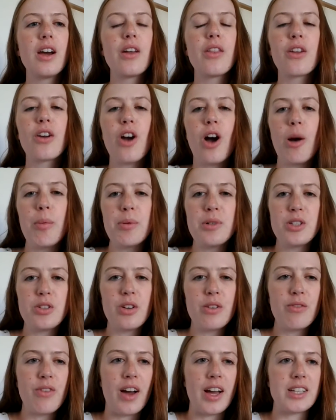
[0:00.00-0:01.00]
The carpenter
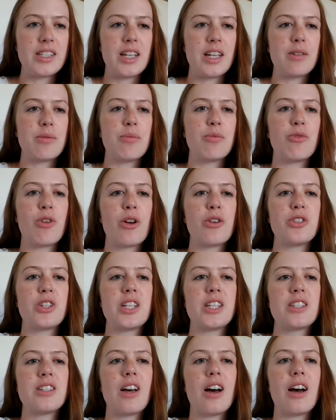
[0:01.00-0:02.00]
invited Roach
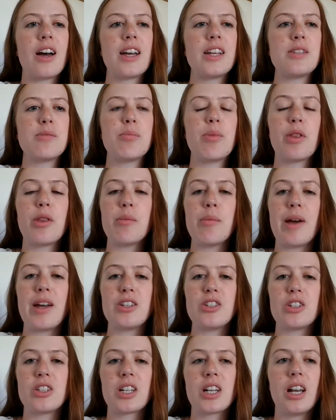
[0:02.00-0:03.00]
inside, but the
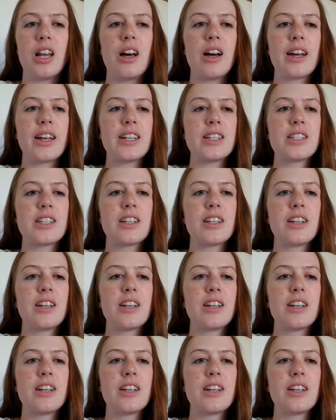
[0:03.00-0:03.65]
Major declined.